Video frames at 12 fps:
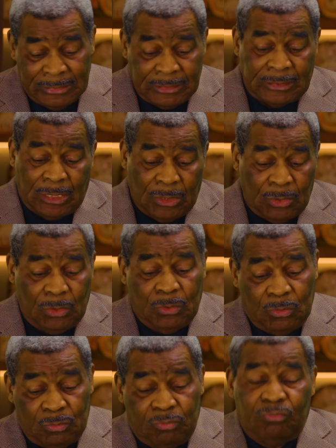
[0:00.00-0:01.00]

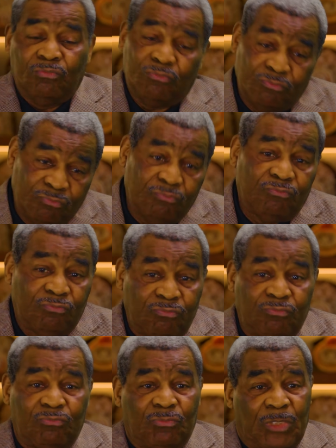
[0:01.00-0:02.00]
So
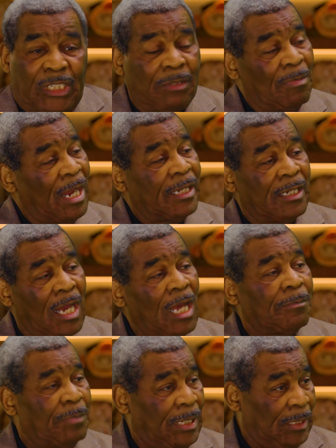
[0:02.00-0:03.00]
he might
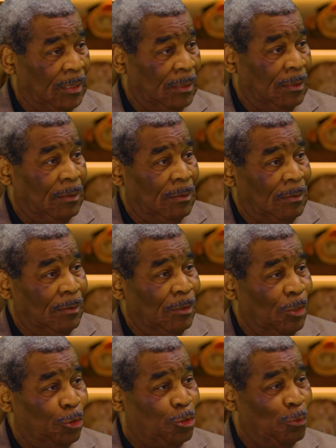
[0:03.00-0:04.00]
not be,
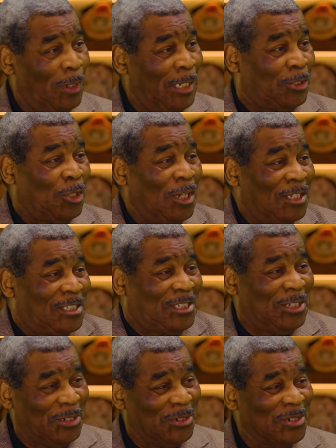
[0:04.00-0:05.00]
too anxious
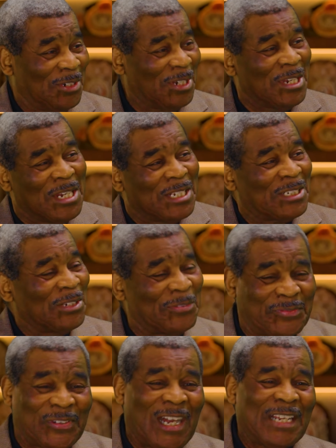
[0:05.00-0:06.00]
to
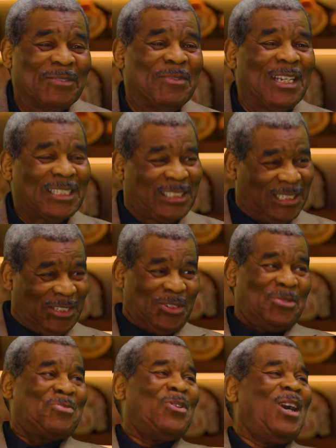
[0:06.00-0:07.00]
fight Mr.
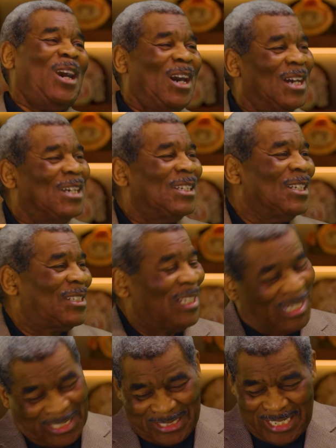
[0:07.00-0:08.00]
Dubois the
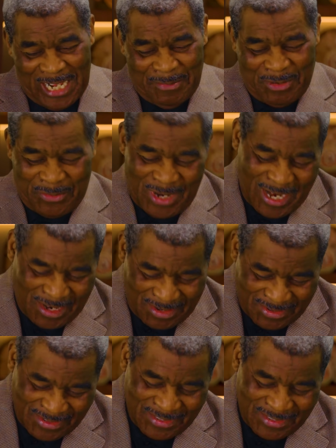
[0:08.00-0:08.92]
second time around.